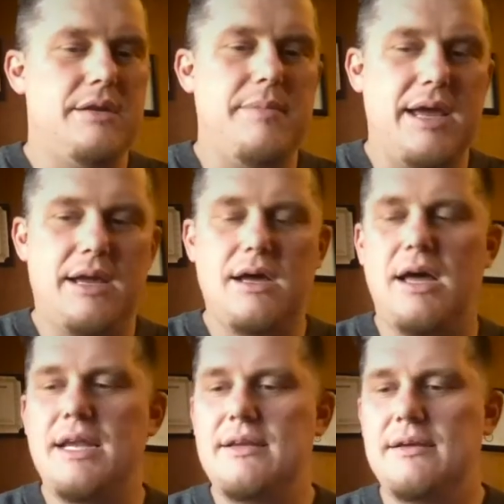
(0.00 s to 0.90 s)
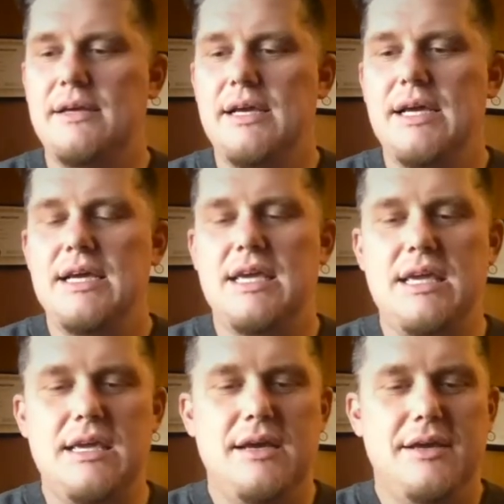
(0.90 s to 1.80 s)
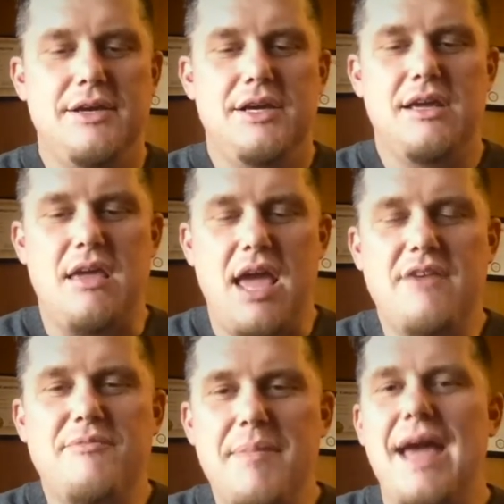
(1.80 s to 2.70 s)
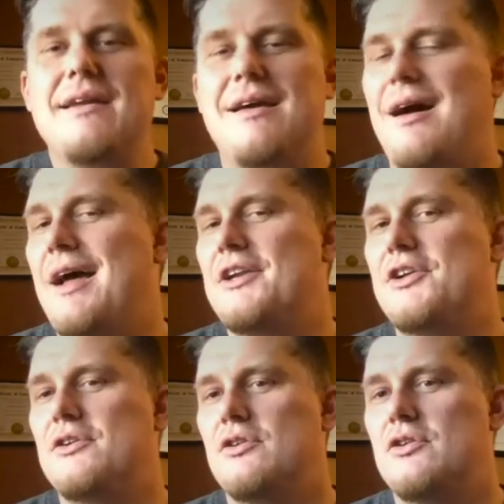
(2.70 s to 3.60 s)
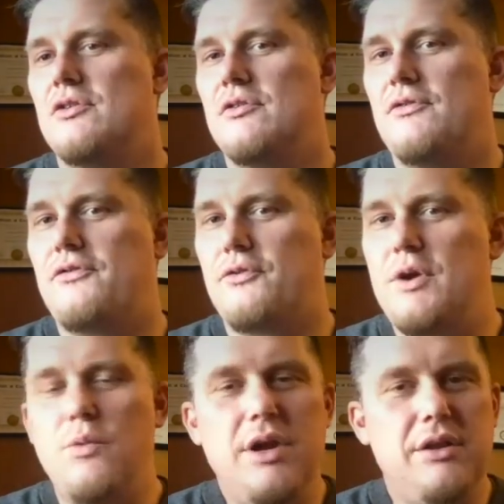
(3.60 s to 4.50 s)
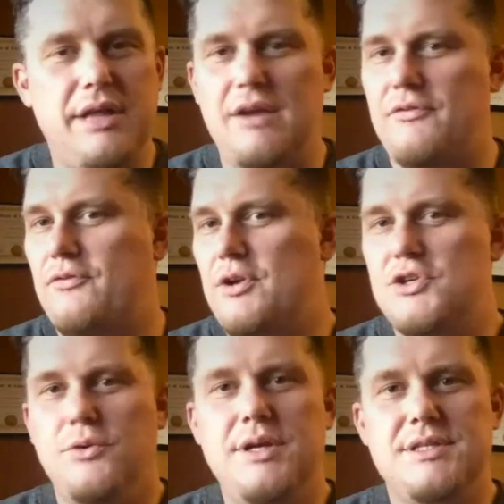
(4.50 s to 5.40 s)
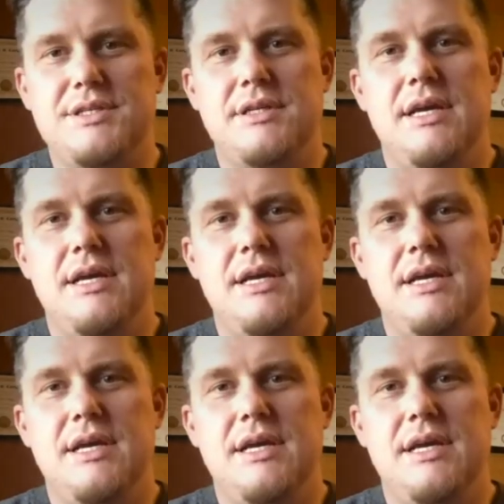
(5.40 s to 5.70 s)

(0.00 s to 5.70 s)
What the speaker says: mankind. He gave mankind free will and free choice.